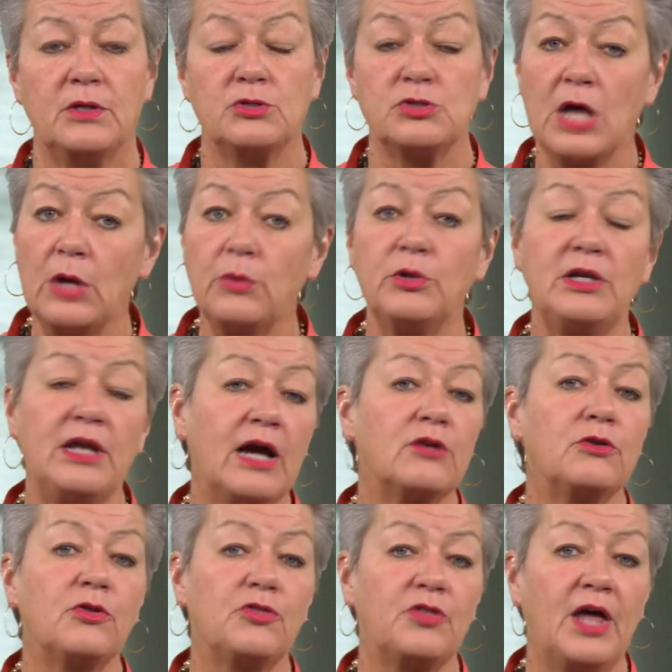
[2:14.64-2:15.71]
So I would like
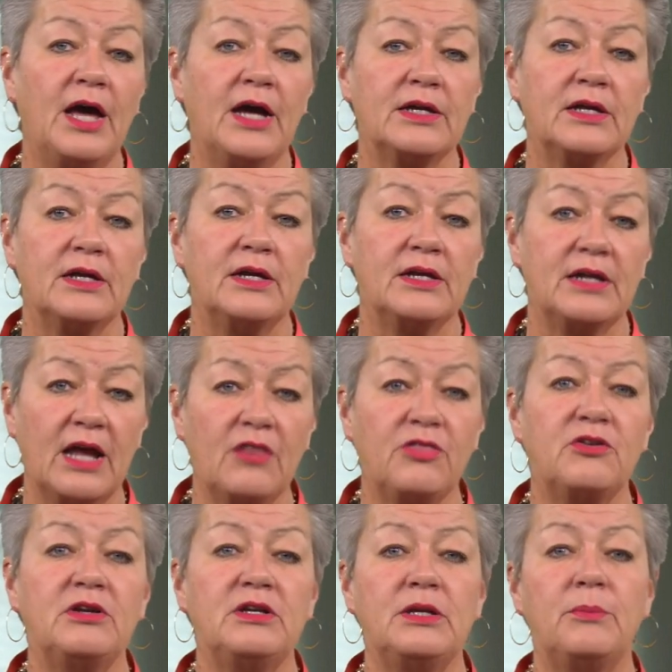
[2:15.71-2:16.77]
to thank
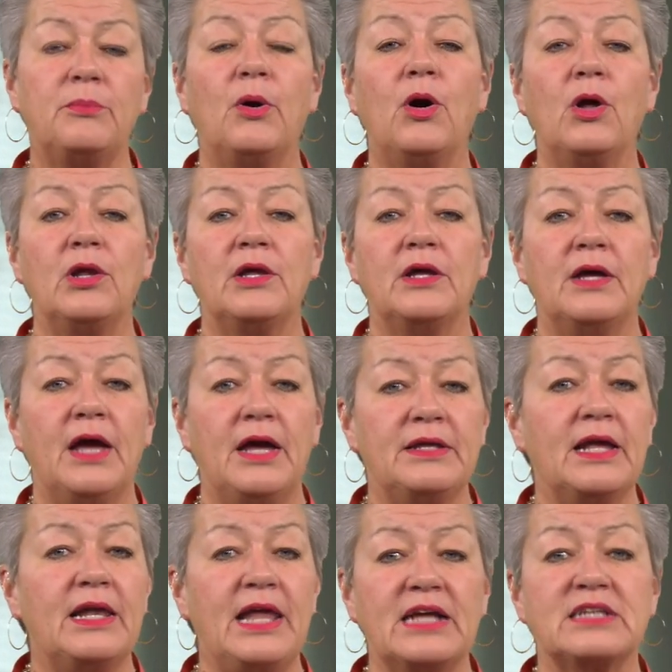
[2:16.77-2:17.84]
Catherine De Bolle and
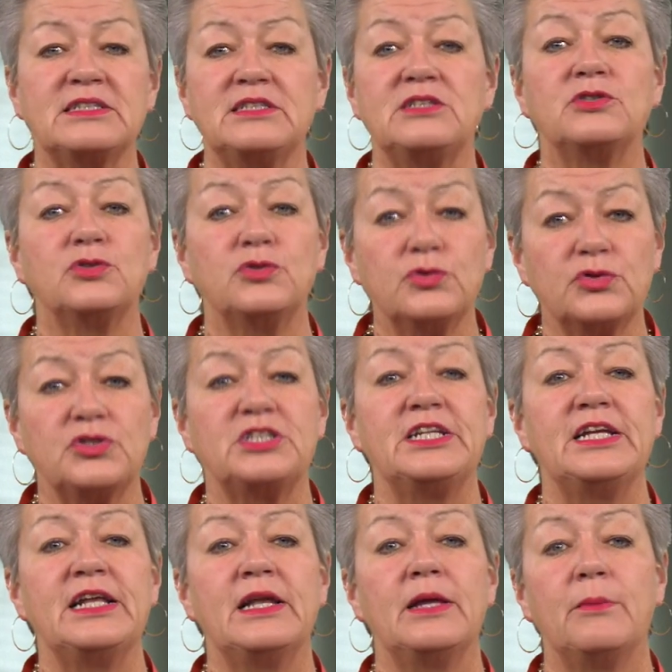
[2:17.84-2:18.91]
Alexis
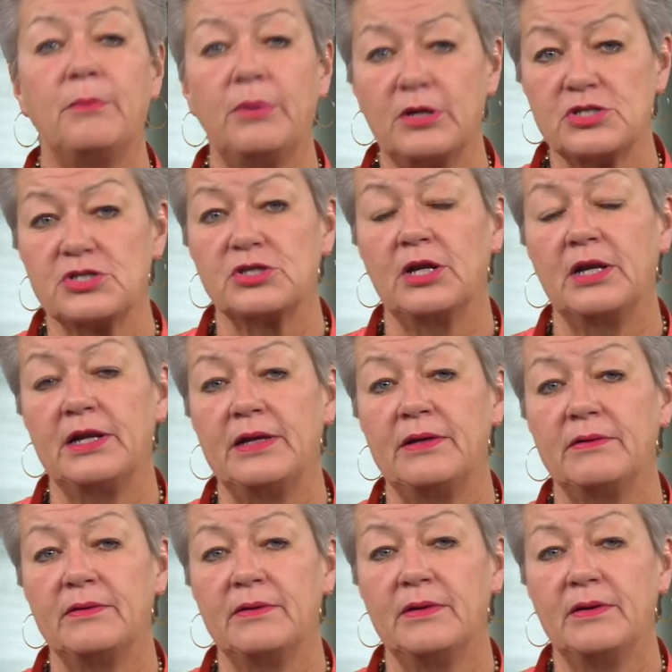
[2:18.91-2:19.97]
Goosdeel personally.
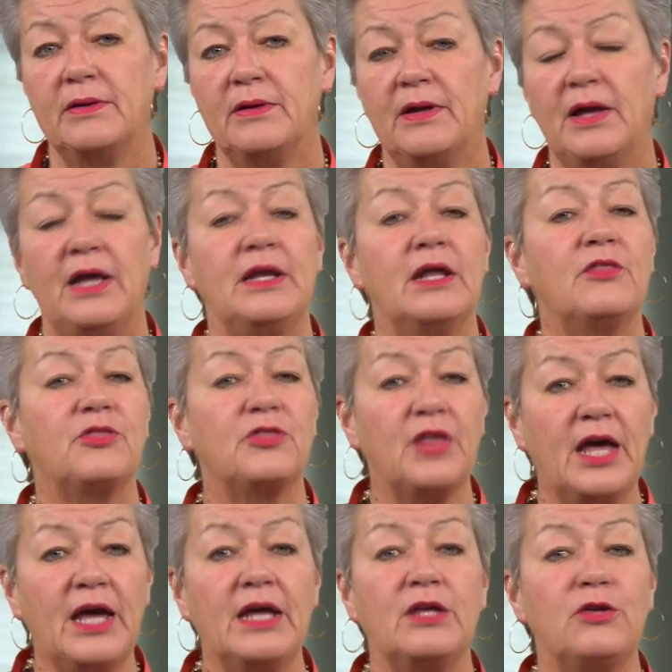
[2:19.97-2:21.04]
And I
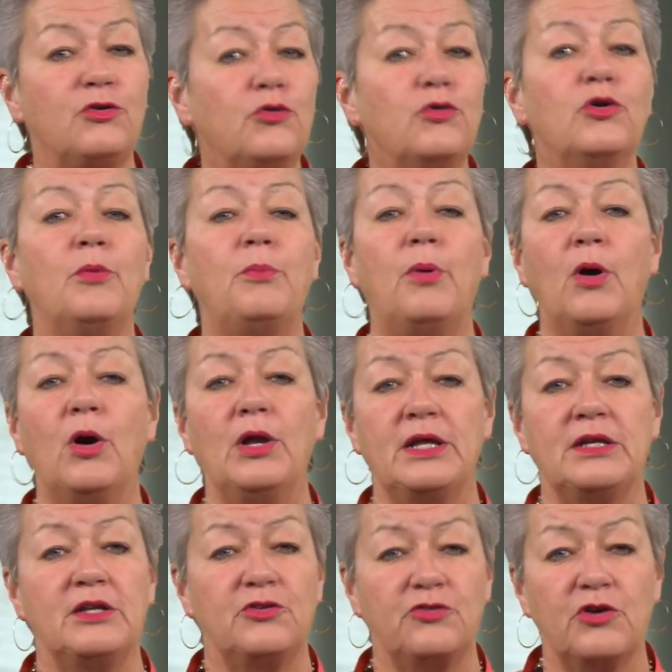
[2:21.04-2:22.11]
thank Europol
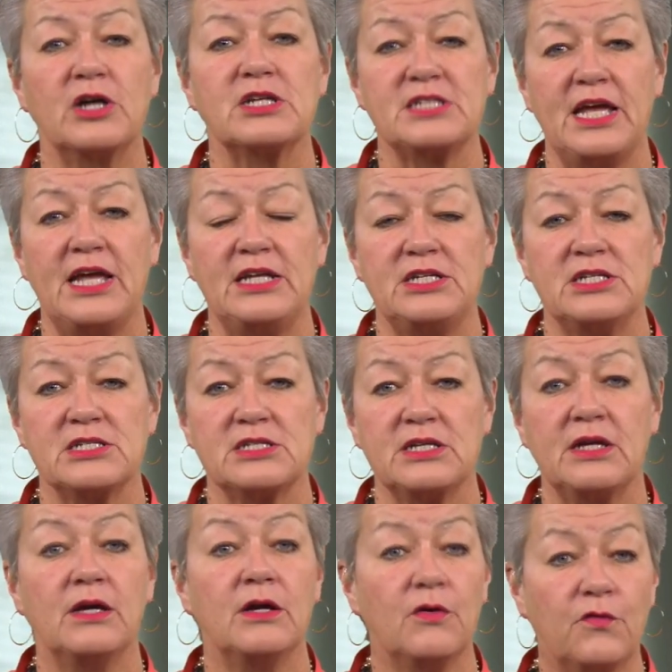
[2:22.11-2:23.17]
and the Drugs
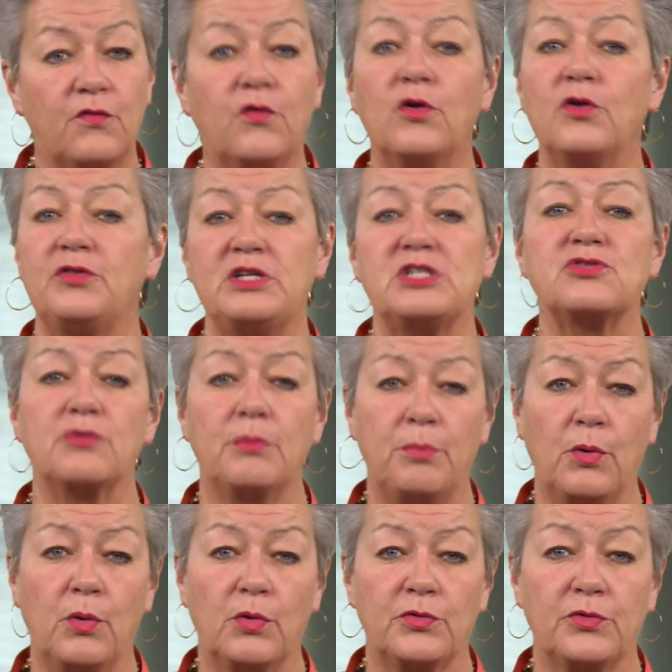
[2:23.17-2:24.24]
Agency for this
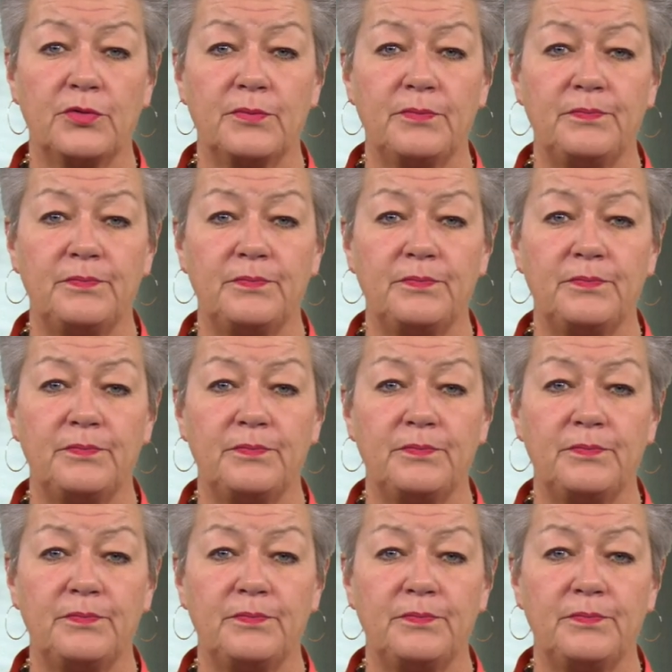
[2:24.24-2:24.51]
report.